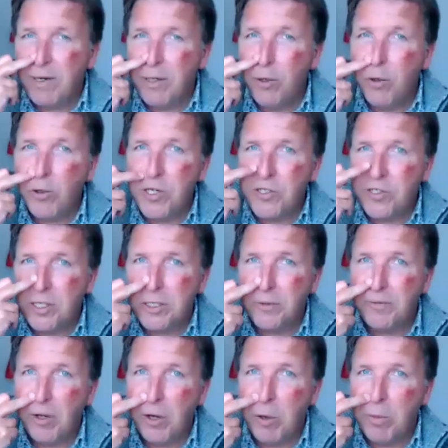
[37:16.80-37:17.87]
naughty sense of
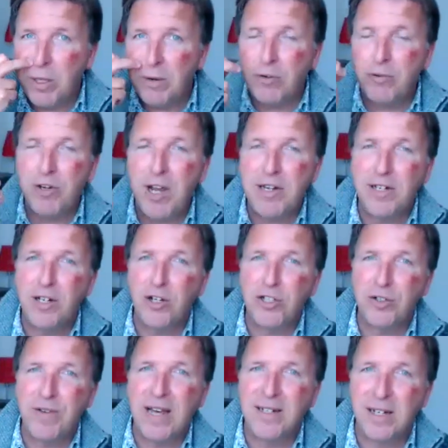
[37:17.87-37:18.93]
humour. I've created lots
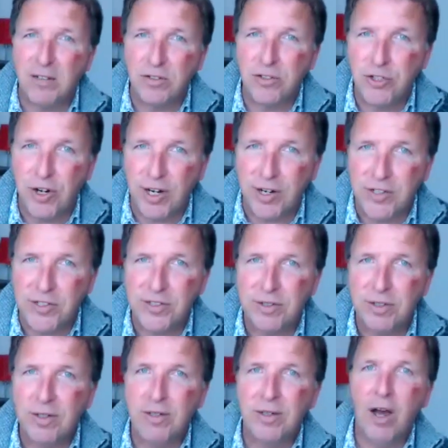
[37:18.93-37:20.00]
of adult tricks
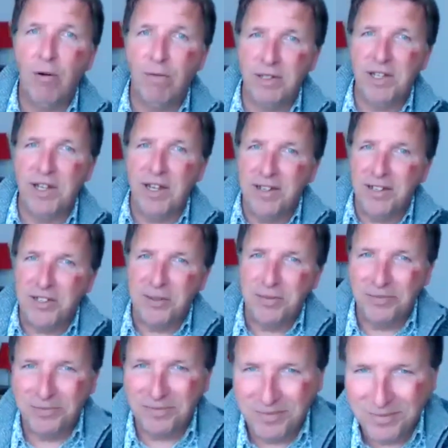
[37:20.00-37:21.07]
over the years
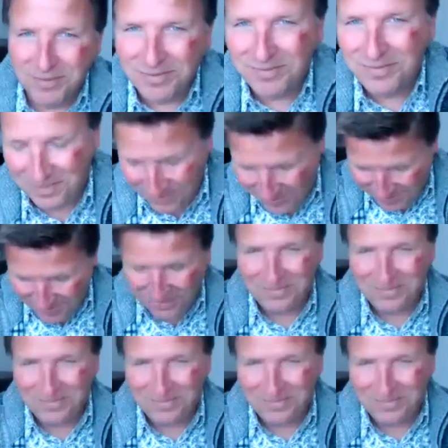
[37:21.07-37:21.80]
but,